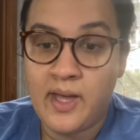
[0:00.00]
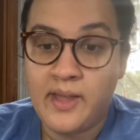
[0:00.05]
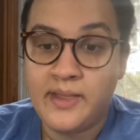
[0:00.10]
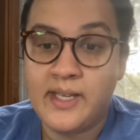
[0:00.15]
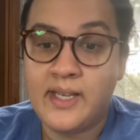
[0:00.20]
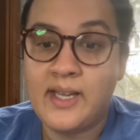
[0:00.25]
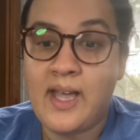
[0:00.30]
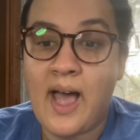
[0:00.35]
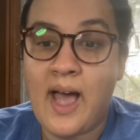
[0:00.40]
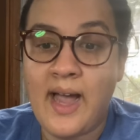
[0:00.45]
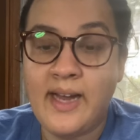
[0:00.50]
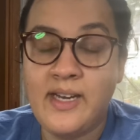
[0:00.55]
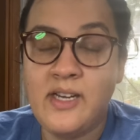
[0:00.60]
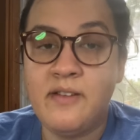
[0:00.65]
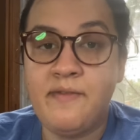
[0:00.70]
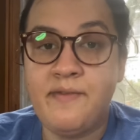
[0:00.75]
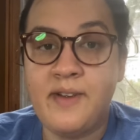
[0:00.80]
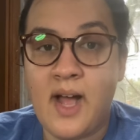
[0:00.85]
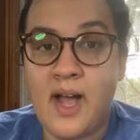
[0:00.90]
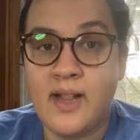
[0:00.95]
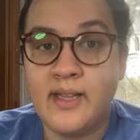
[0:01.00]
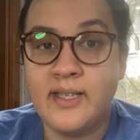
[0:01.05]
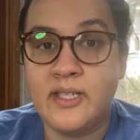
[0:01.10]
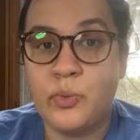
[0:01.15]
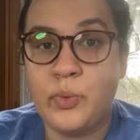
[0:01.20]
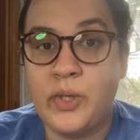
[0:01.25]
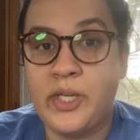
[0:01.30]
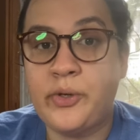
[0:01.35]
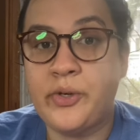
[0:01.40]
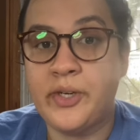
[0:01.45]
the kind of knowledge
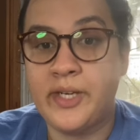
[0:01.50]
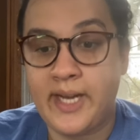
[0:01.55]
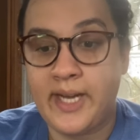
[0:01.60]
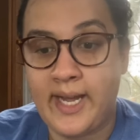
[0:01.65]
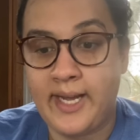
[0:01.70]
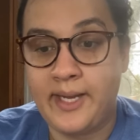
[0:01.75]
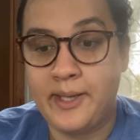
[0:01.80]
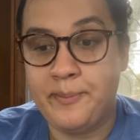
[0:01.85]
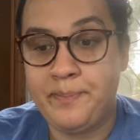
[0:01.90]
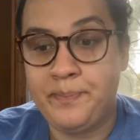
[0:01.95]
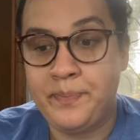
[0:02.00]
we create.